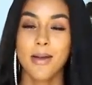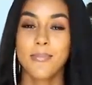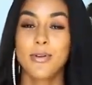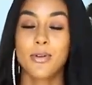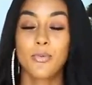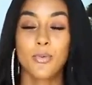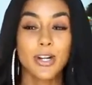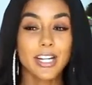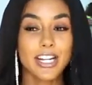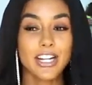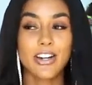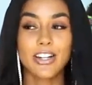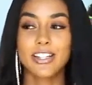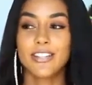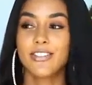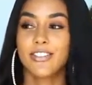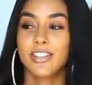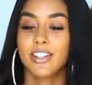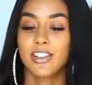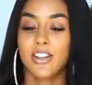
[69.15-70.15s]
I've been working on
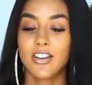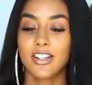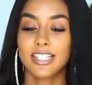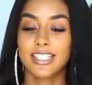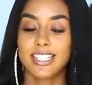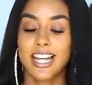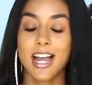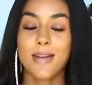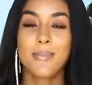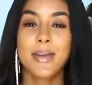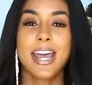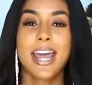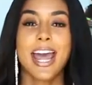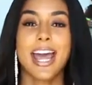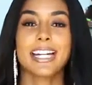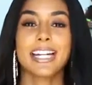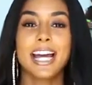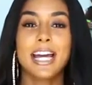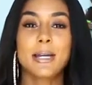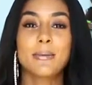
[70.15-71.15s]
it for the longest time,
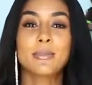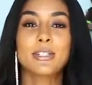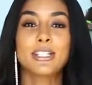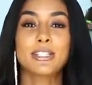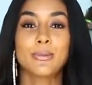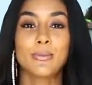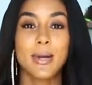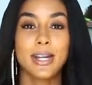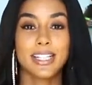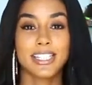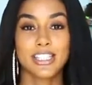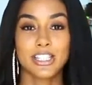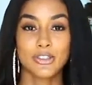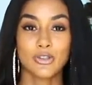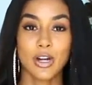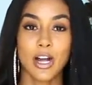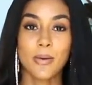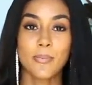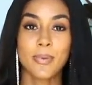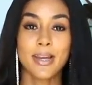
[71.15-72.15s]
and I am just ready to
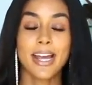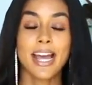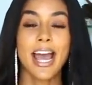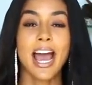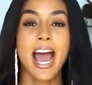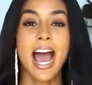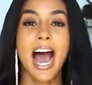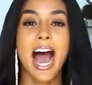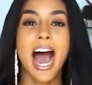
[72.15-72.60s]
drop it.